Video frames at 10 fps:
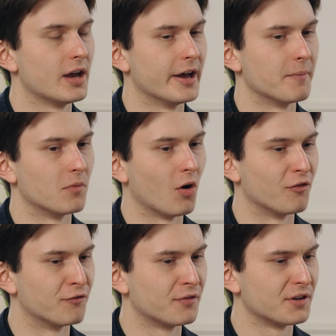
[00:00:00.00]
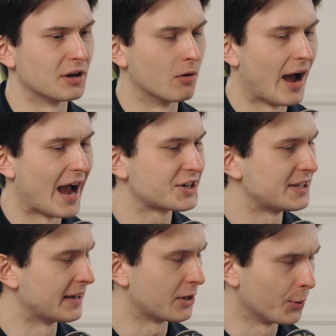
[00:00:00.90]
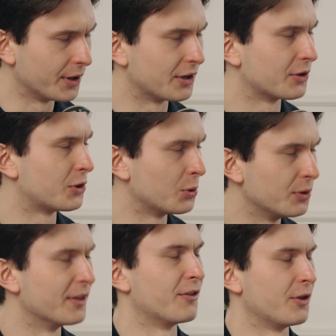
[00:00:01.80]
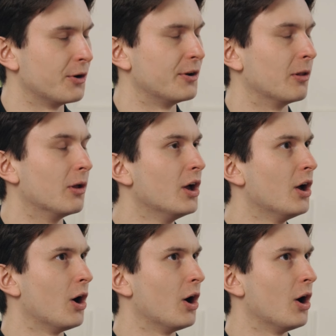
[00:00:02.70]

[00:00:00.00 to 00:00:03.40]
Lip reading: of actually going through the hurdle